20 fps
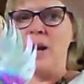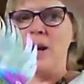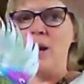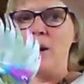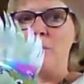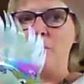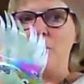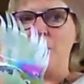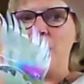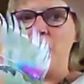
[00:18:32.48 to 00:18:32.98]

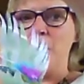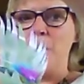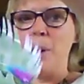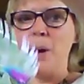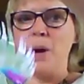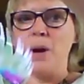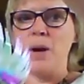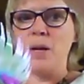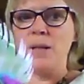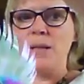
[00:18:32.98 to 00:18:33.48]
the
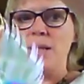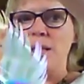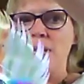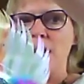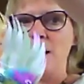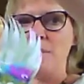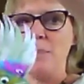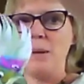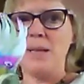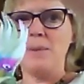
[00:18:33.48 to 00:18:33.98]
birds
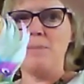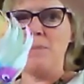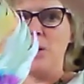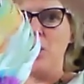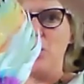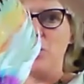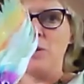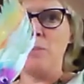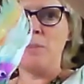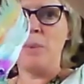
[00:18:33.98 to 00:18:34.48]
tend to be
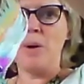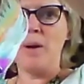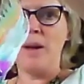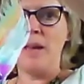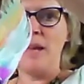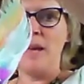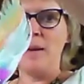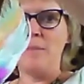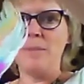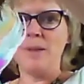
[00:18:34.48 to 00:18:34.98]
spooked
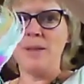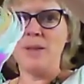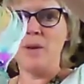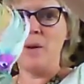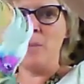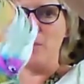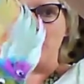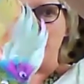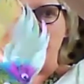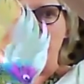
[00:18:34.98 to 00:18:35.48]
by him,
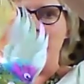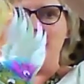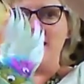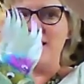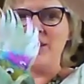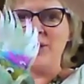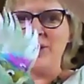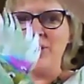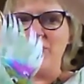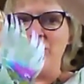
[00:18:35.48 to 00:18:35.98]
so it
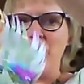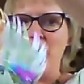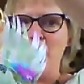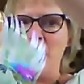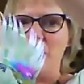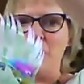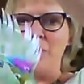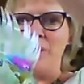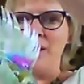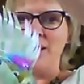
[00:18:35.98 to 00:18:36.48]
protects your
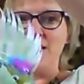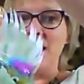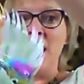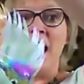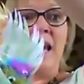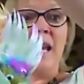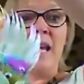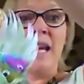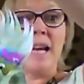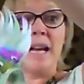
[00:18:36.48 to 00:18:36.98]
strawberries.
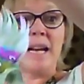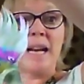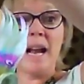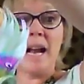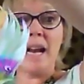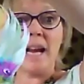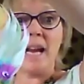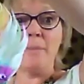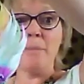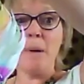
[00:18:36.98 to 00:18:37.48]
You can
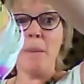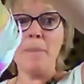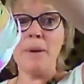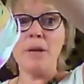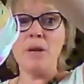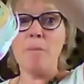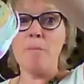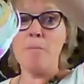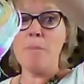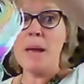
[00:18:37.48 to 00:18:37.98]
hang him up
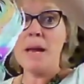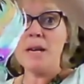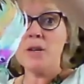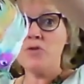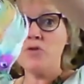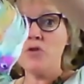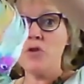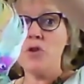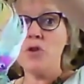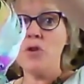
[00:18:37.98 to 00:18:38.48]
in your
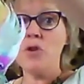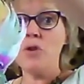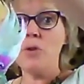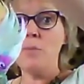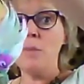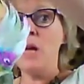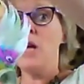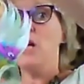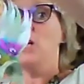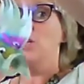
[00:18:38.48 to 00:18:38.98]

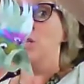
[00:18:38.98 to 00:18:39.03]
bedroom,